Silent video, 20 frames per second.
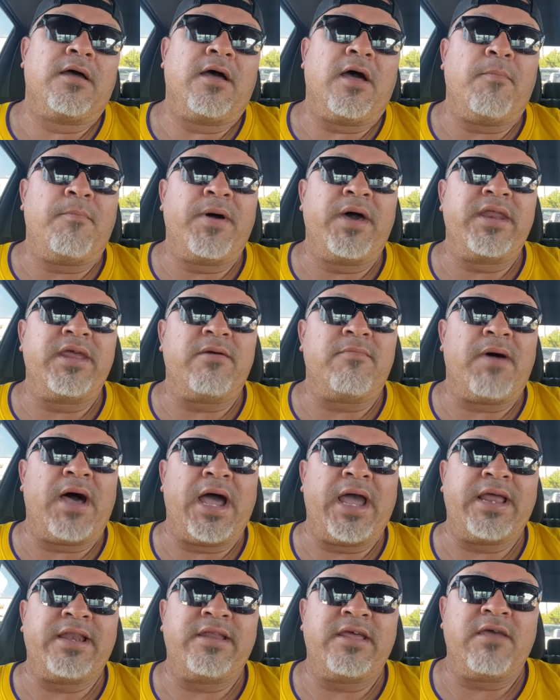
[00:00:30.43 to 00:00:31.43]
a buddy of
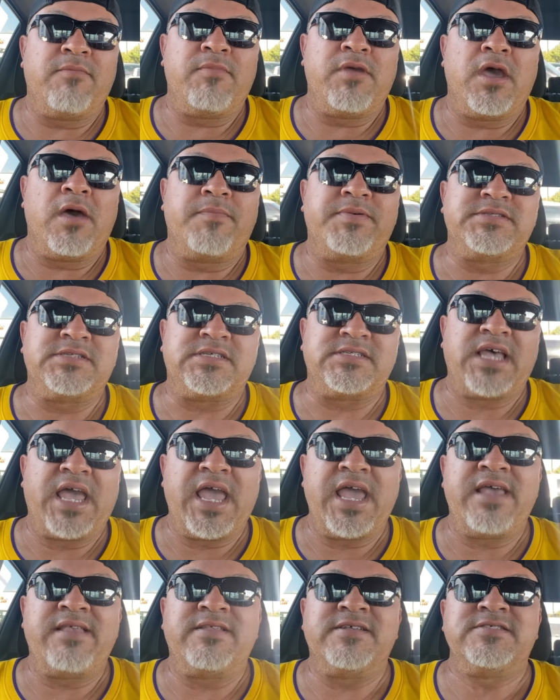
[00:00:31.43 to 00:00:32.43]
mine hit me up and says,
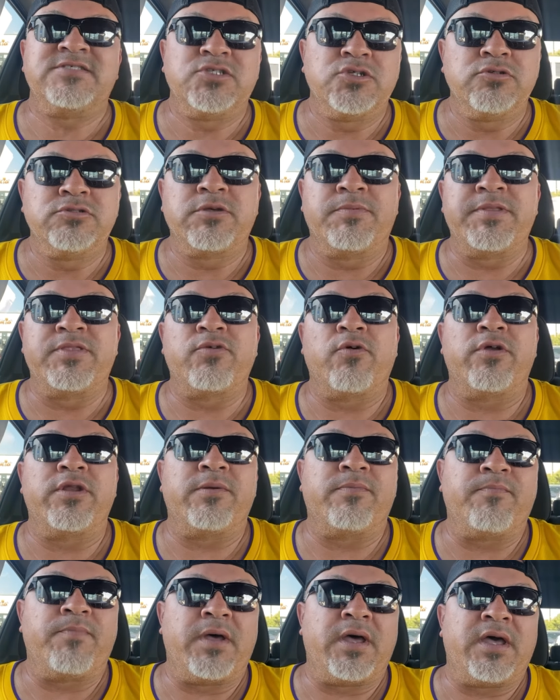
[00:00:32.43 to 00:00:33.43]
"Hey, this dude's gonna be
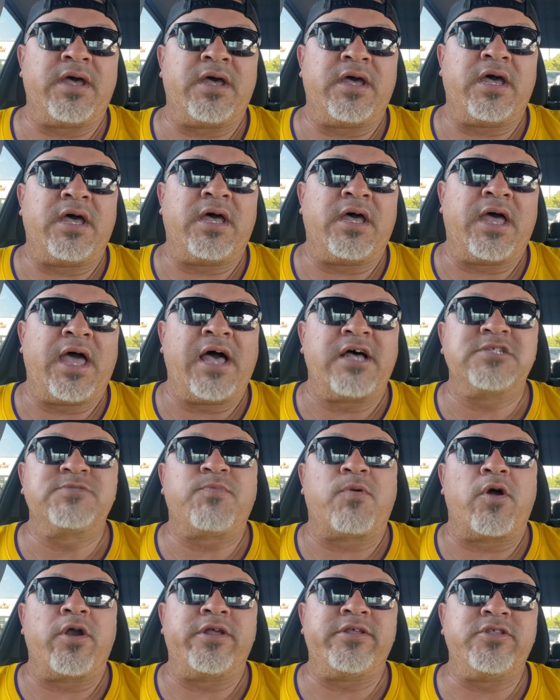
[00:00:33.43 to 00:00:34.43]
throwing a house
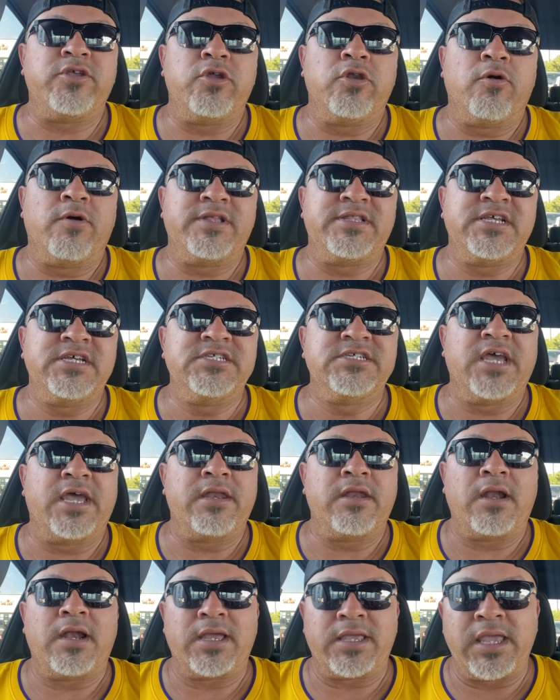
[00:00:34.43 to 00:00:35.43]
party. Do you know a DJ?"
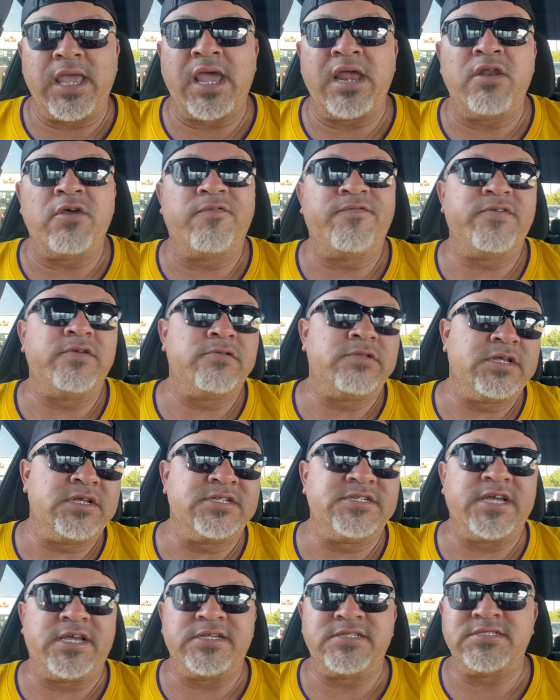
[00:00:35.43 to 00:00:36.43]
And I'm like, "Yeah, I know a few
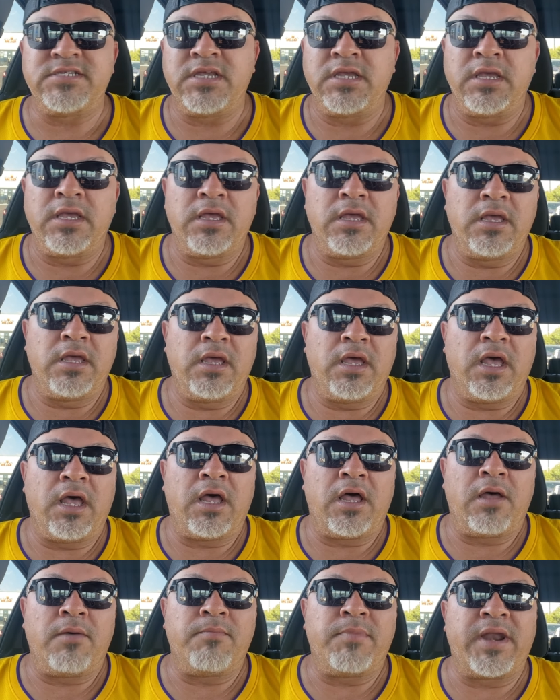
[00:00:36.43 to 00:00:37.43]
DJs,
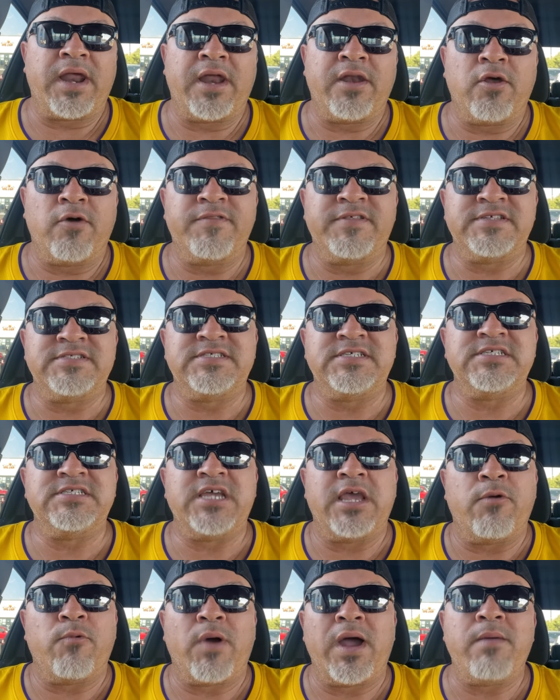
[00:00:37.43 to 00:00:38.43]
but I know this
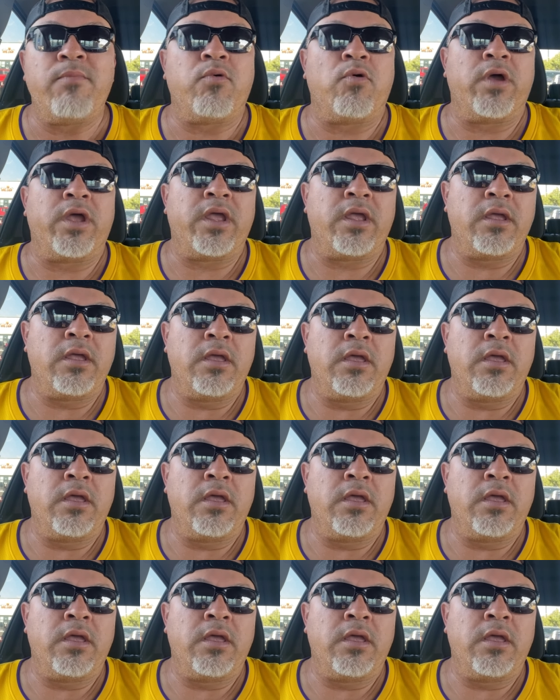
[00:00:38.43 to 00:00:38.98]
DJ White Boy.